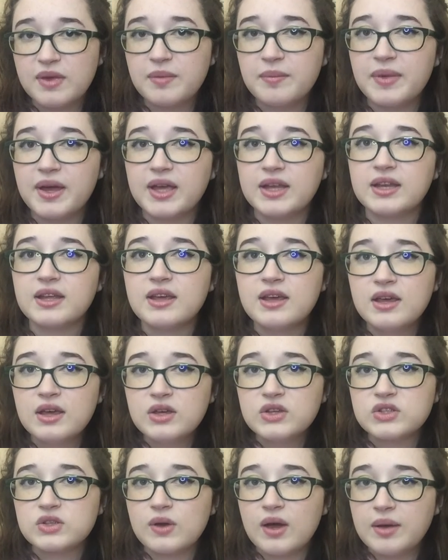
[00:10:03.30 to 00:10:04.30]
my mind.
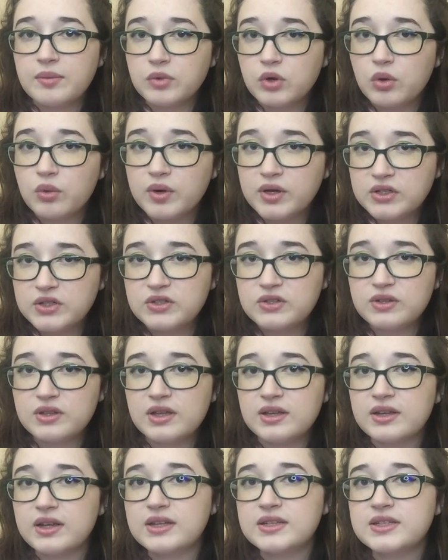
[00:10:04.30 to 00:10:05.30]
So I'm going to do
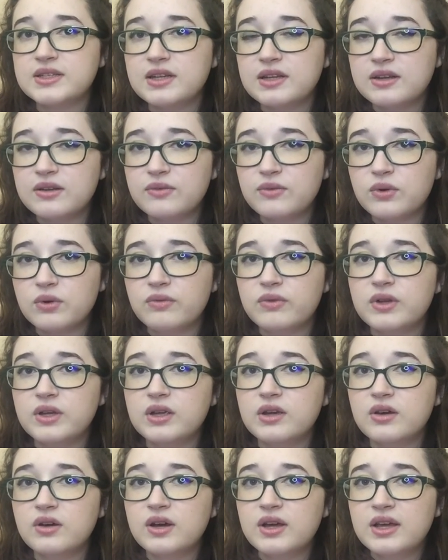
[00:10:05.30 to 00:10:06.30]
that 1984
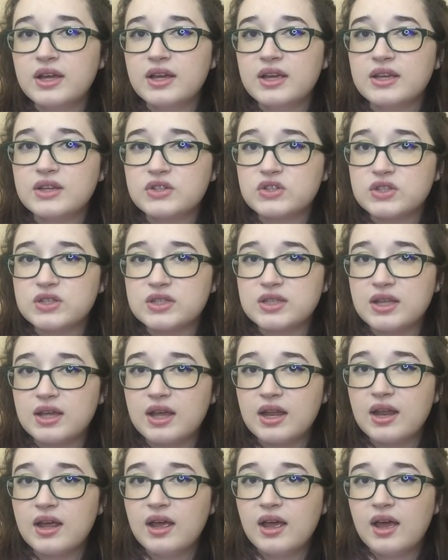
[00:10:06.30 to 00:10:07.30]
video. It's just
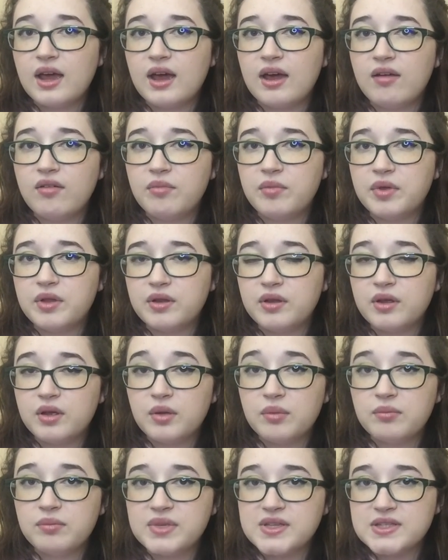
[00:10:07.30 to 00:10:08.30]
that I've been
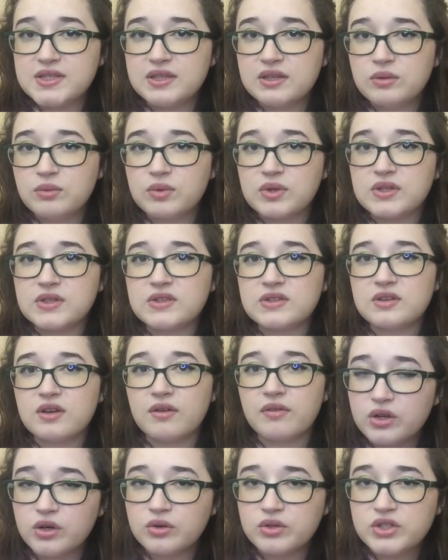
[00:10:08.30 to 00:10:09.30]
busy with
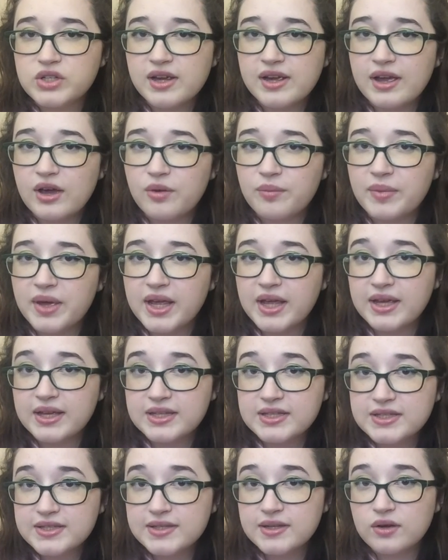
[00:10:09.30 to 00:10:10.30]
stuff. Go check out my
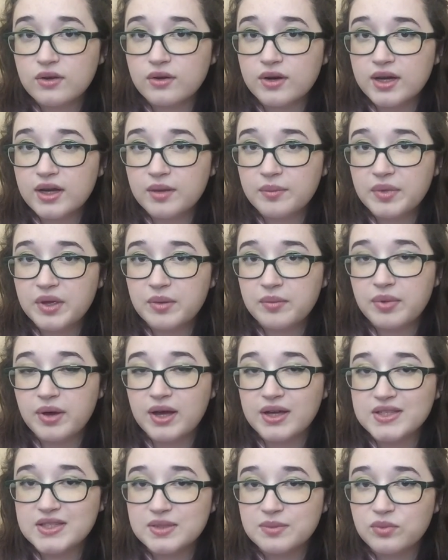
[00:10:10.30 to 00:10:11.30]
Instagram and
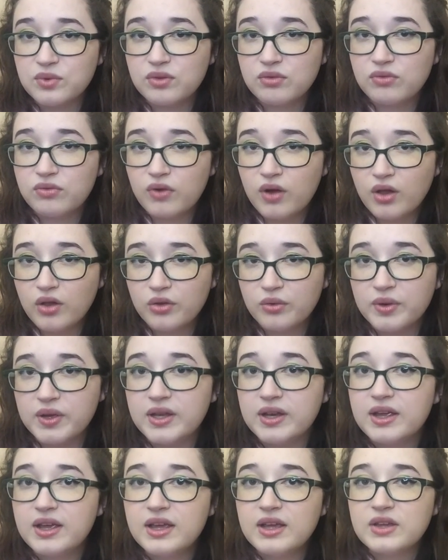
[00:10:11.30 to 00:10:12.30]
possibly follow
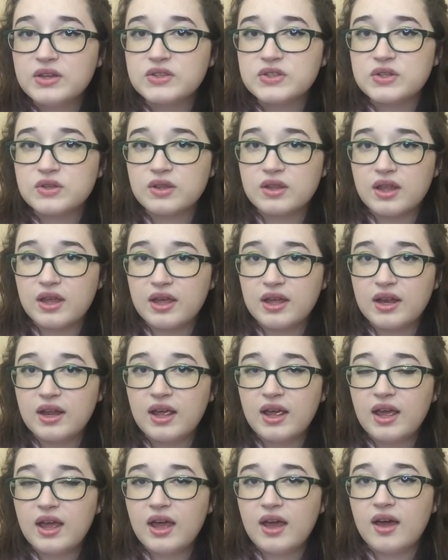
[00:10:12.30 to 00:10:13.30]
it so
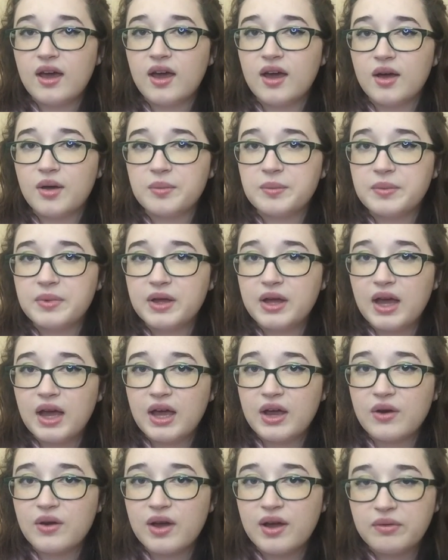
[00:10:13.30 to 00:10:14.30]
that I
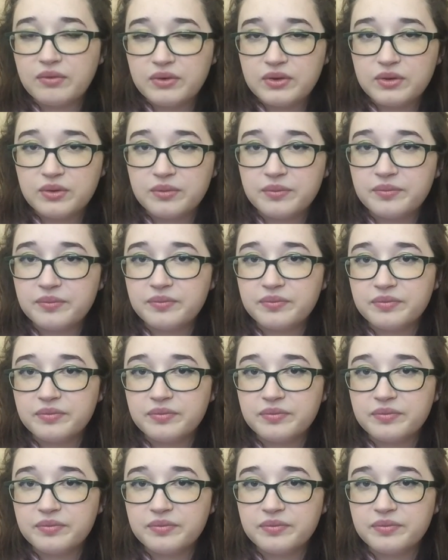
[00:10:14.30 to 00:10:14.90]
don't have to